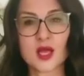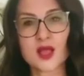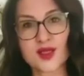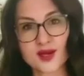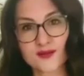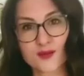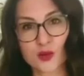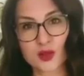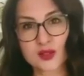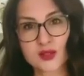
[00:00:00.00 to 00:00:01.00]

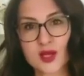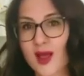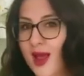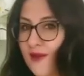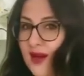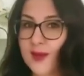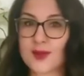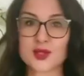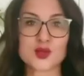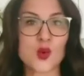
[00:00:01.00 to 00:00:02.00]
Therefore, I
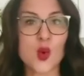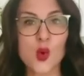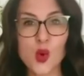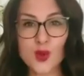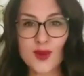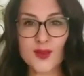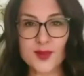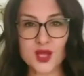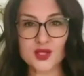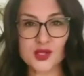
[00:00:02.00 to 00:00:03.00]
recommend to all my
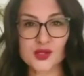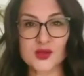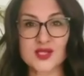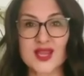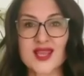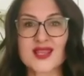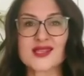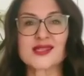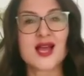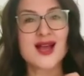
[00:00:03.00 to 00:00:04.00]
patients to take this